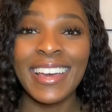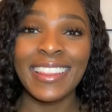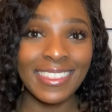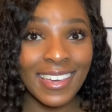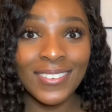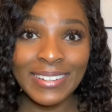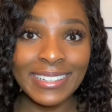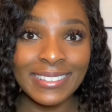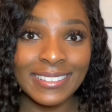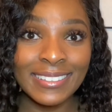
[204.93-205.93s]
They
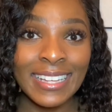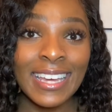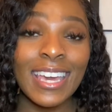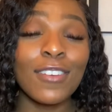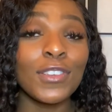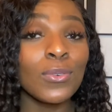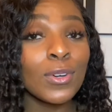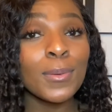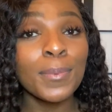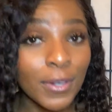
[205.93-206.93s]
will. If you
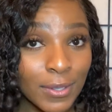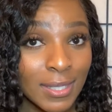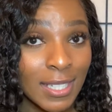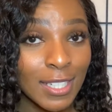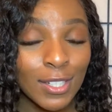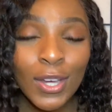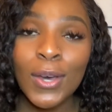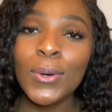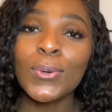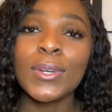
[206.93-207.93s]
are a person
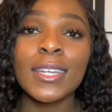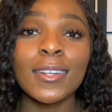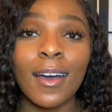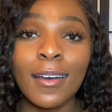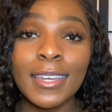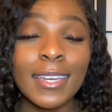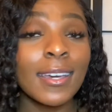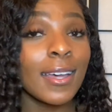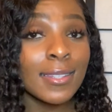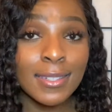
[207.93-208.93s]
who cannot get
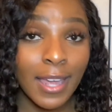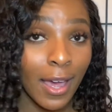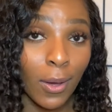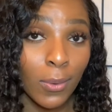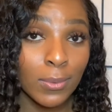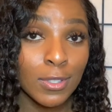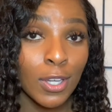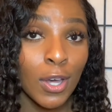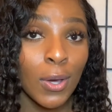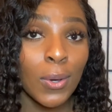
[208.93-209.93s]
cussed out,
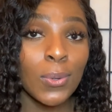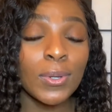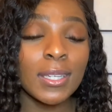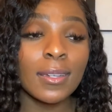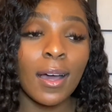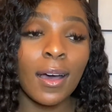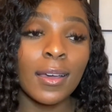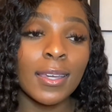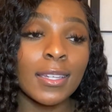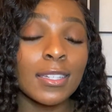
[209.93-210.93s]
who
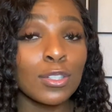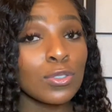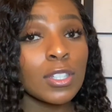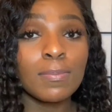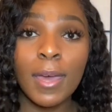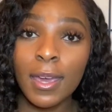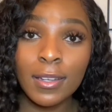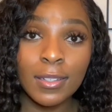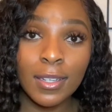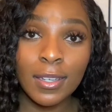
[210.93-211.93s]
cannot get
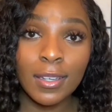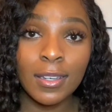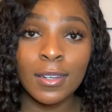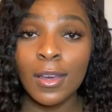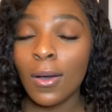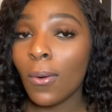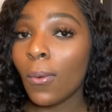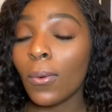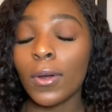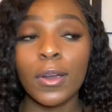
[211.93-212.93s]
disrespected,
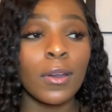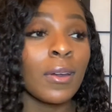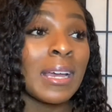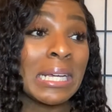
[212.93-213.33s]
or